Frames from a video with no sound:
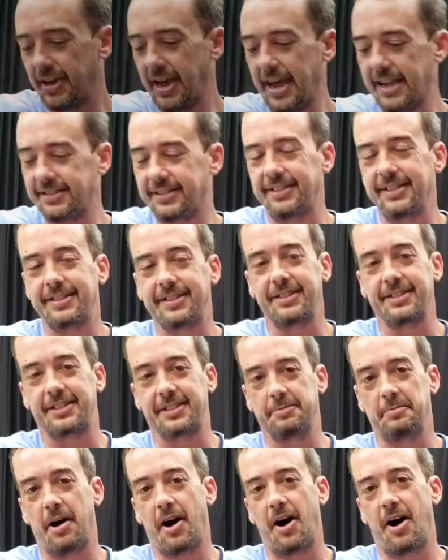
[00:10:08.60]
You guys, this
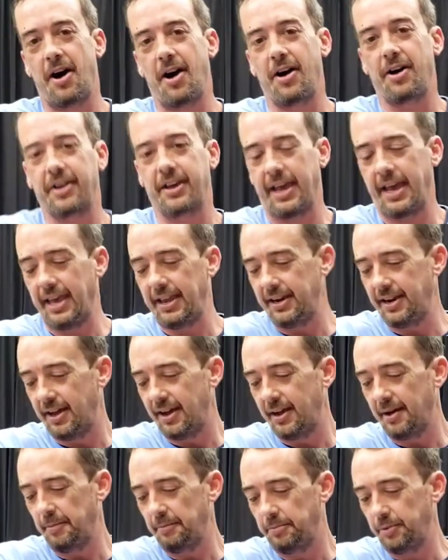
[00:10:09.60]
is Smog, and
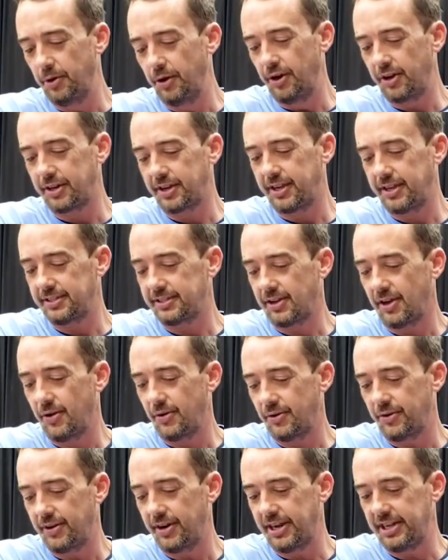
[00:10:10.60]
Brooke, his
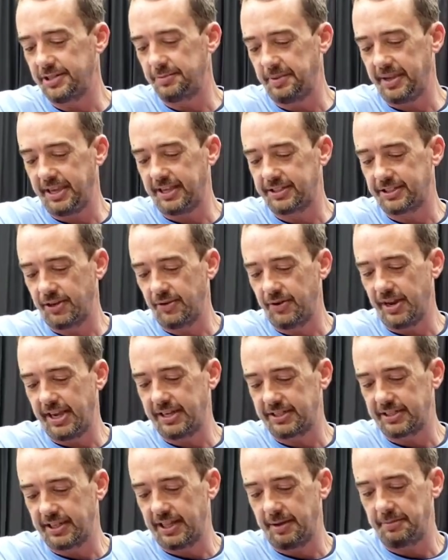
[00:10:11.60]
owner, is being so
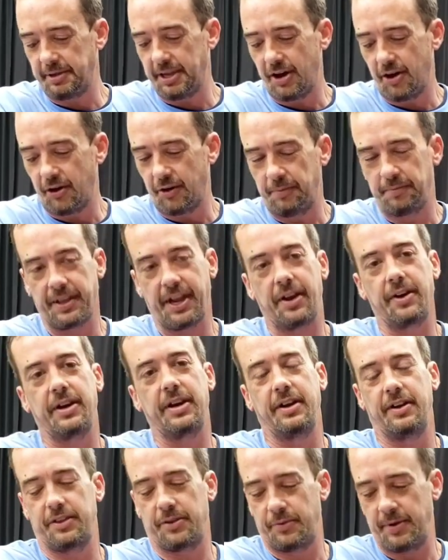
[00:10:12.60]
nice to let me hold him.
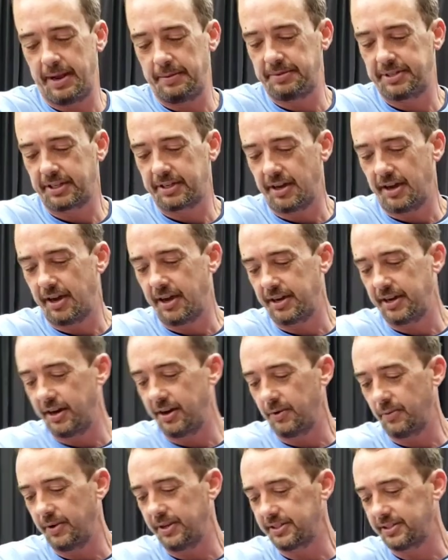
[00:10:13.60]
They're here at the Repticon
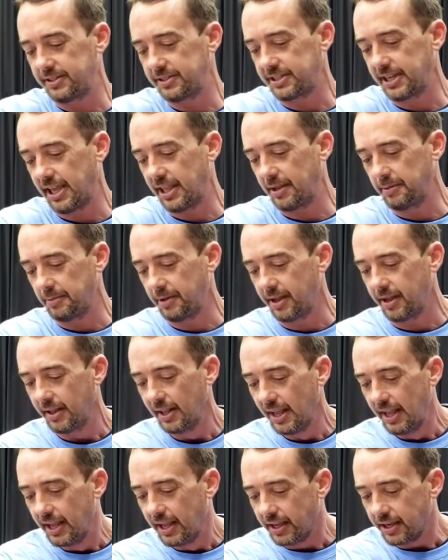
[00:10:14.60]
here in Winston-Salem, but,
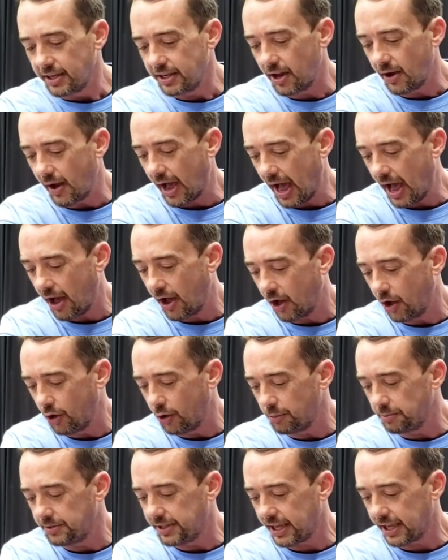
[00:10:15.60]
you know, I
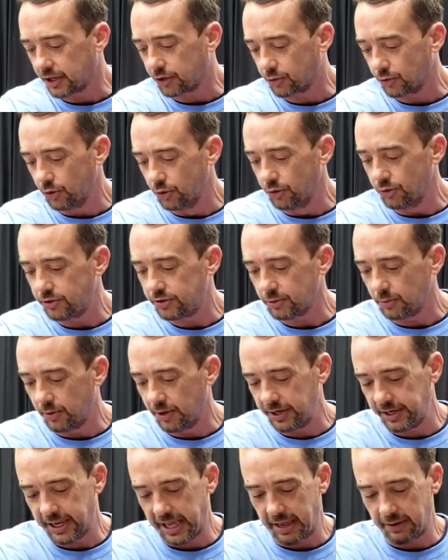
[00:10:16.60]
hope that Groot
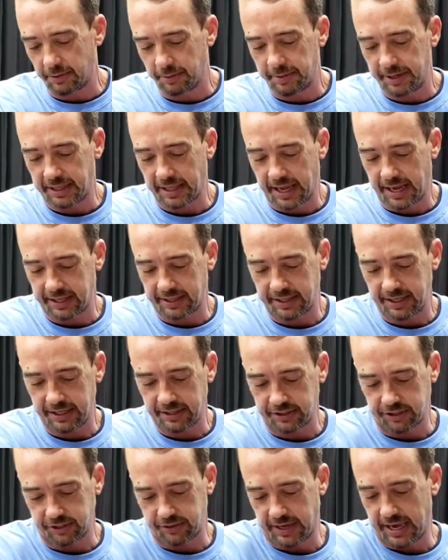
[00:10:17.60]
one day will be like
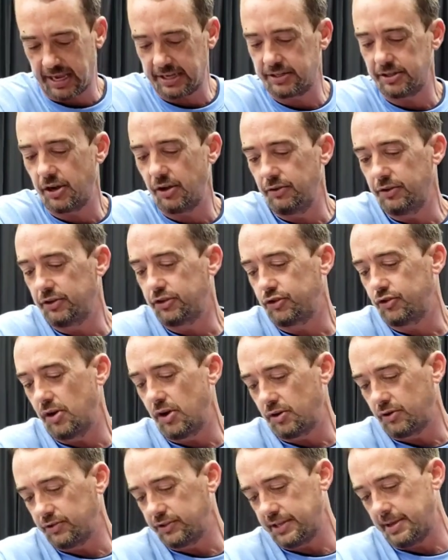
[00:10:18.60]
this. You guys know the
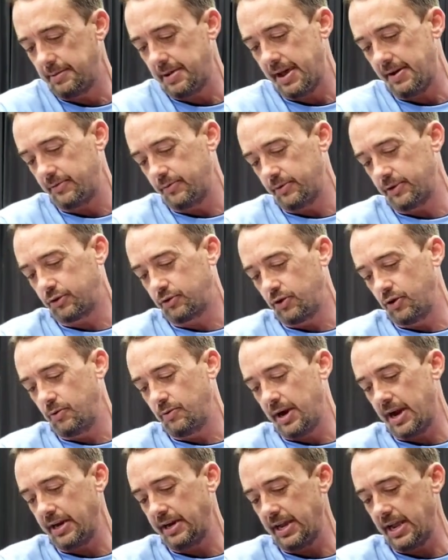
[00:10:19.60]
struggles I'm having with
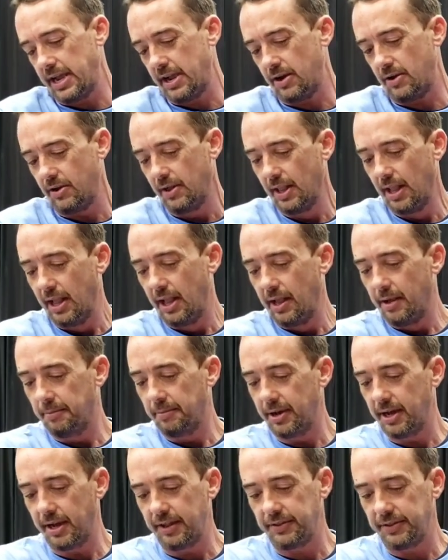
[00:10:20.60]
Groot right now,
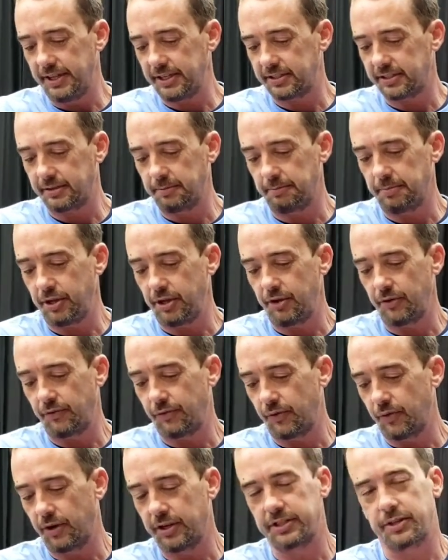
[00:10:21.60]
but this is
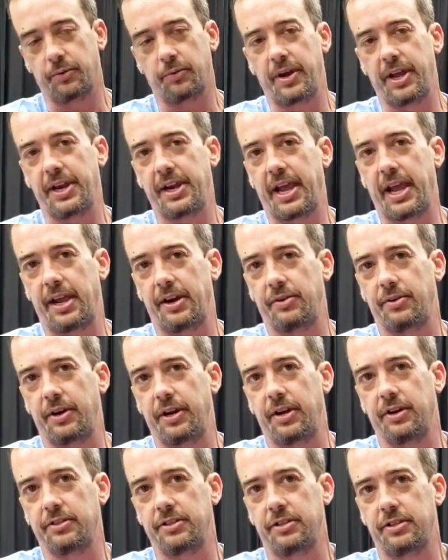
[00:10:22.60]
beautiful. Is it Red
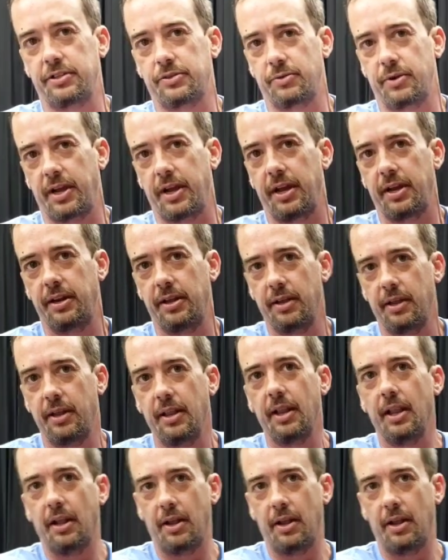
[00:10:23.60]
Andry, or is it just Red?